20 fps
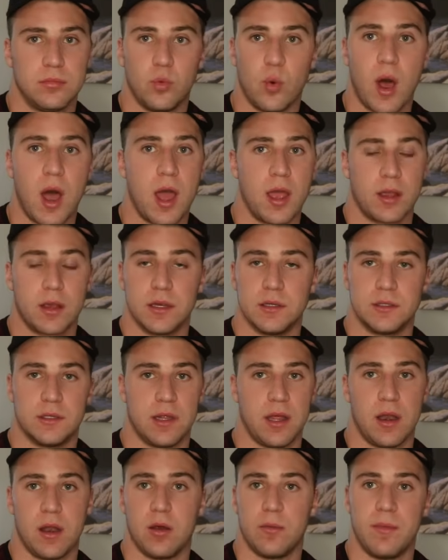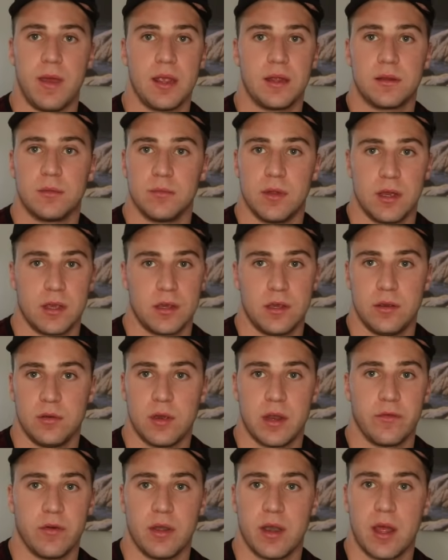why? Because they don't make them like
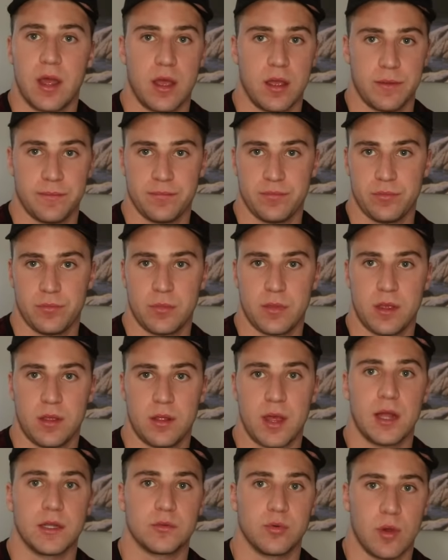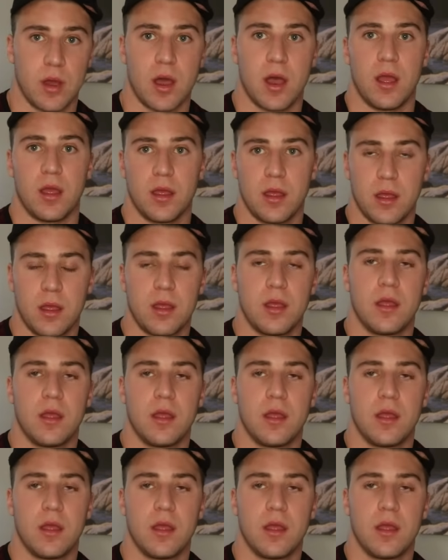you every day. That's why.